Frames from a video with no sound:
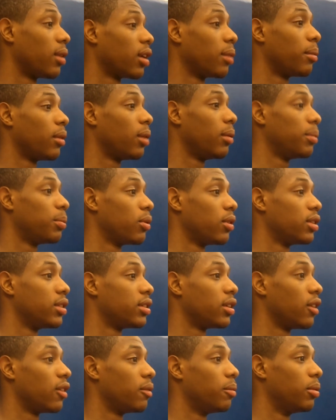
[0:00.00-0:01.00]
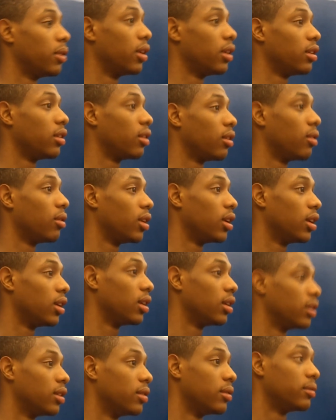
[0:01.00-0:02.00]
like it might be pretty tough, but you
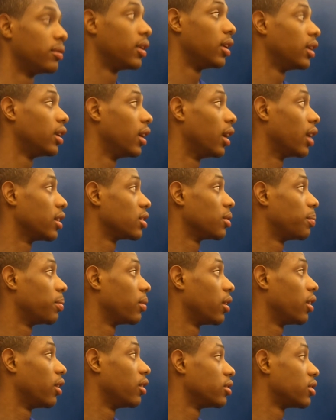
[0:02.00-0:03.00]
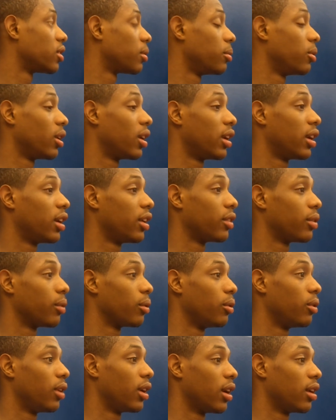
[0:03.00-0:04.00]
know, as a player, it's something you got to get
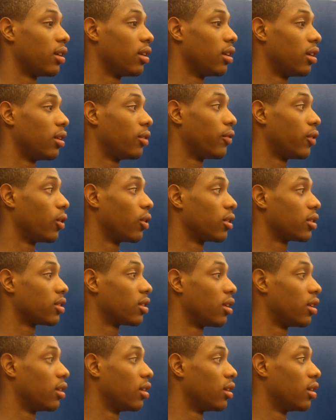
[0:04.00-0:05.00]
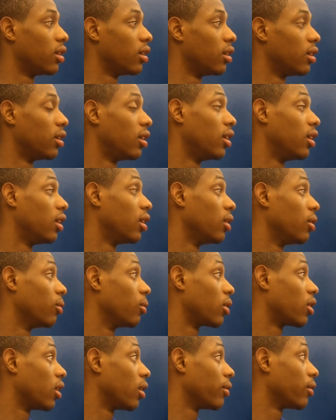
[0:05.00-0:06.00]
through. You got to focus on
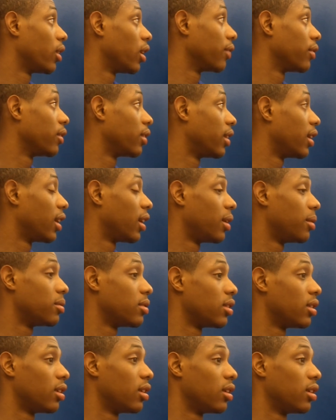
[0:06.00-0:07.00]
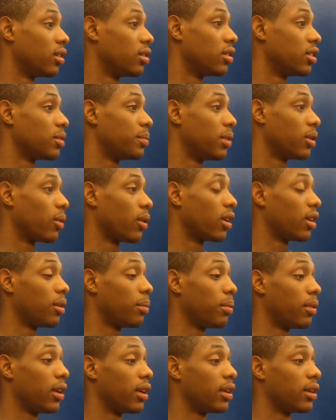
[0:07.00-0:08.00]
recovery after the game and just being ready to
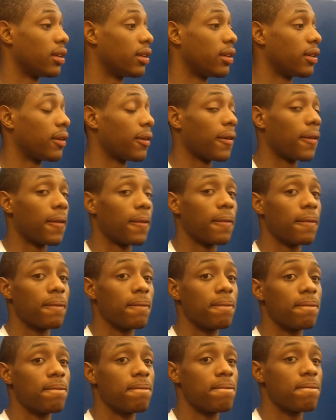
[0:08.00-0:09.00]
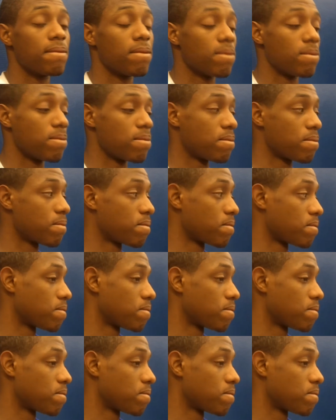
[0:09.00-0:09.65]
play.